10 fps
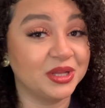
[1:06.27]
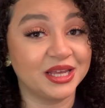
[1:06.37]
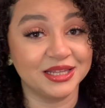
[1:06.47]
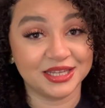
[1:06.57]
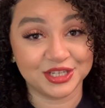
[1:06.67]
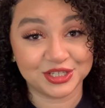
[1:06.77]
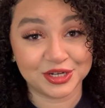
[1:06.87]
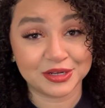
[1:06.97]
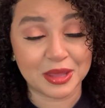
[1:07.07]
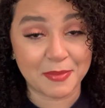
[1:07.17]
the
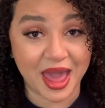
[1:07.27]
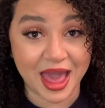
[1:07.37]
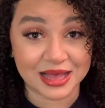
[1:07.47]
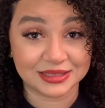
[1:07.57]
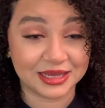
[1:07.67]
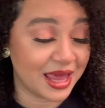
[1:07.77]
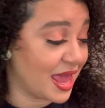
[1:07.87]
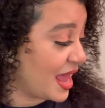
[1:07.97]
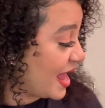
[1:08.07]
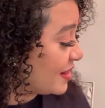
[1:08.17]
conditioner, the mask,
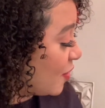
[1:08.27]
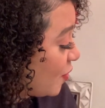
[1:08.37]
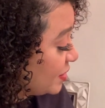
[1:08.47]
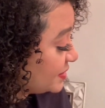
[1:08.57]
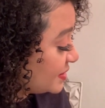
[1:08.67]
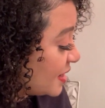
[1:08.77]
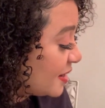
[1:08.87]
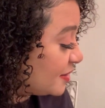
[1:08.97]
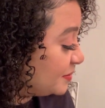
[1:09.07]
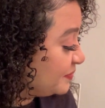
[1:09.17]
and
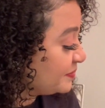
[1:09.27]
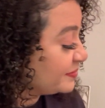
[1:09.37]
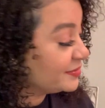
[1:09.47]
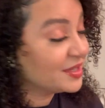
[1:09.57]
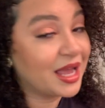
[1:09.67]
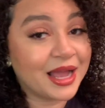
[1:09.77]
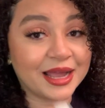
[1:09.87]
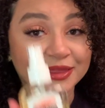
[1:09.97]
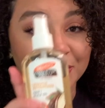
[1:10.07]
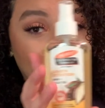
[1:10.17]
also I
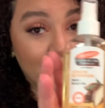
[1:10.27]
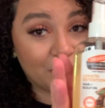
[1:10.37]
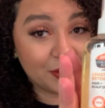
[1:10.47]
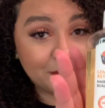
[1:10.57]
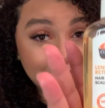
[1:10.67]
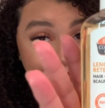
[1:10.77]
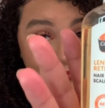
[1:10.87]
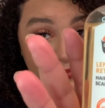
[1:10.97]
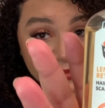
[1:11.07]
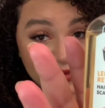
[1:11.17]
got the oil,
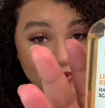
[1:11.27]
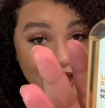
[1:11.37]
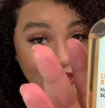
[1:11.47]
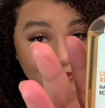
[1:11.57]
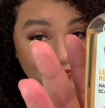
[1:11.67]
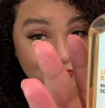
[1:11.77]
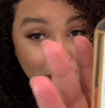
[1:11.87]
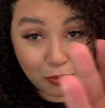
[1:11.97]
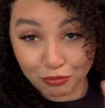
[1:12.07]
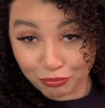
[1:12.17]
right,
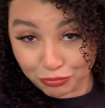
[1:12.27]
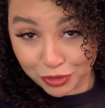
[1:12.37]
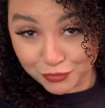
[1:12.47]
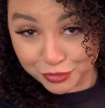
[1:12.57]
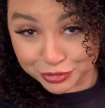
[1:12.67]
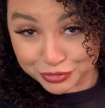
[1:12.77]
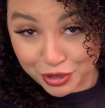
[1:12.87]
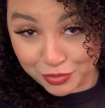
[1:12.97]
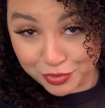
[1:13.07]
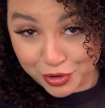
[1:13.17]
for the
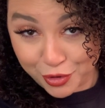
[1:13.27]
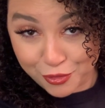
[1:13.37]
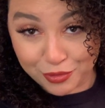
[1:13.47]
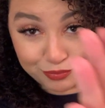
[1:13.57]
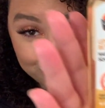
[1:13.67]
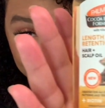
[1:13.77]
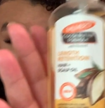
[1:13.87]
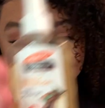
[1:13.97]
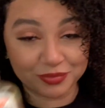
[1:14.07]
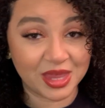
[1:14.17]
scalp and hair.
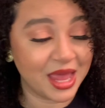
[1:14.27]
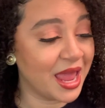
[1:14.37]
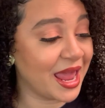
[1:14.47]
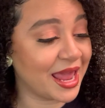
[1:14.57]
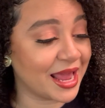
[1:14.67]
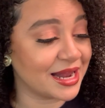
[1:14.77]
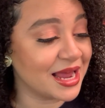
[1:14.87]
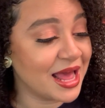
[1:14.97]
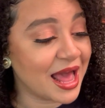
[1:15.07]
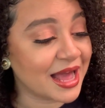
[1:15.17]
And
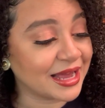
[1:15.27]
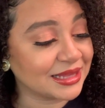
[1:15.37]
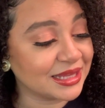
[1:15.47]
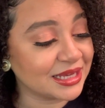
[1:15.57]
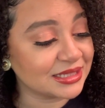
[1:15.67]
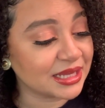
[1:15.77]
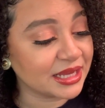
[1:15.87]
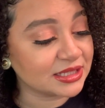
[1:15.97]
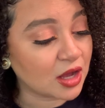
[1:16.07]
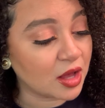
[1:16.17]
I got this,
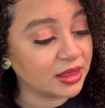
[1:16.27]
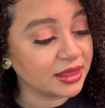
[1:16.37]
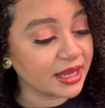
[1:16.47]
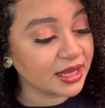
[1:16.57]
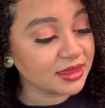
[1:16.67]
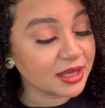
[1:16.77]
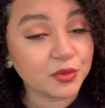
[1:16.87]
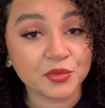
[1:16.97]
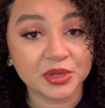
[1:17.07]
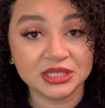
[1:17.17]
it's called Length
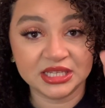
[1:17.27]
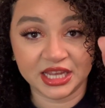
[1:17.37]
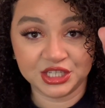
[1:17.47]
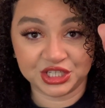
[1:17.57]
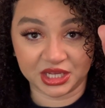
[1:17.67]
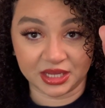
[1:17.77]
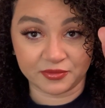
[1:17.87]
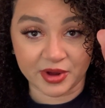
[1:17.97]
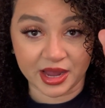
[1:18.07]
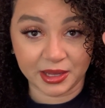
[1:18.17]
Retention,
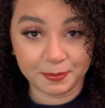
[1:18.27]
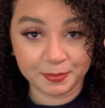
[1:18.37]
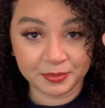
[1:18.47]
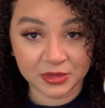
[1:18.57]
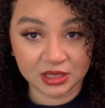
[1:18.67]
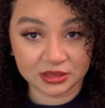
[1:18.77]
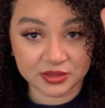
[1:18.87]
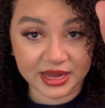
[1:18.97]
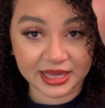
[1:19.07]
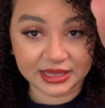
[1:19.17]
right? So
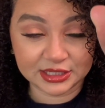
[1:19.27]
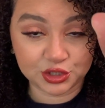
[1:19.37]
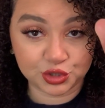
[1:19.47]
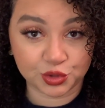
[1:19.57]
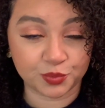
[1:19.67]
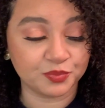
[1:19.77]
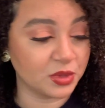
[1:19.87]
I got this too.